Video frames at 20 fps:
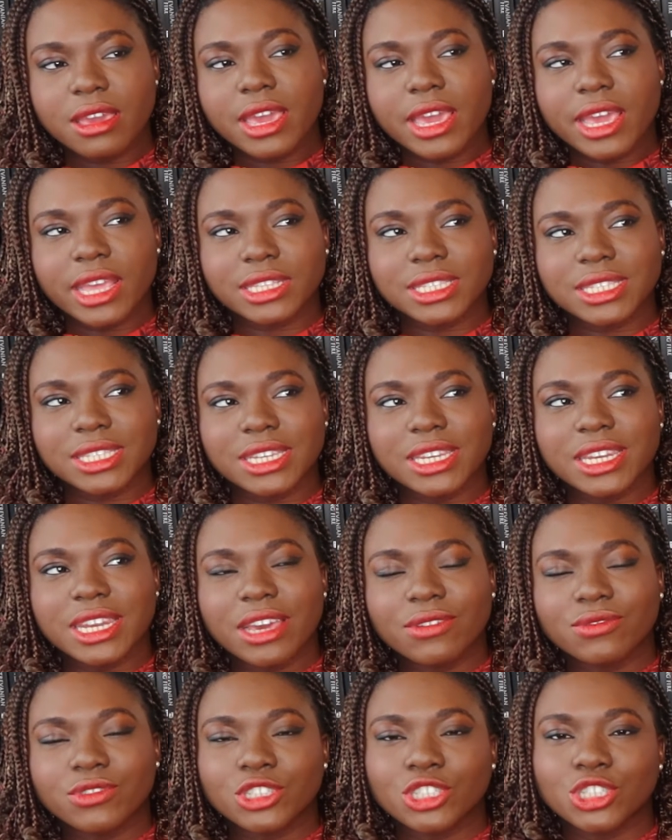It's
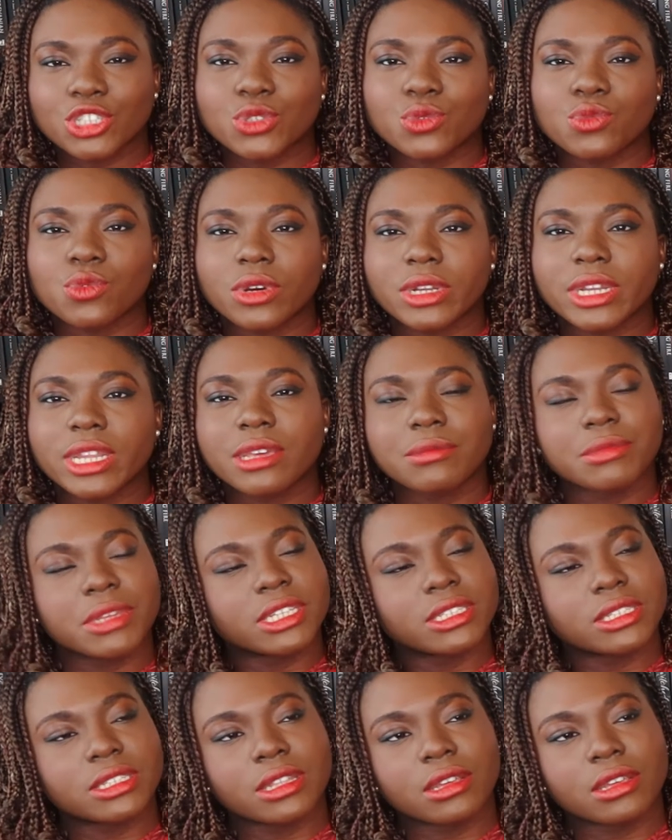never just one image.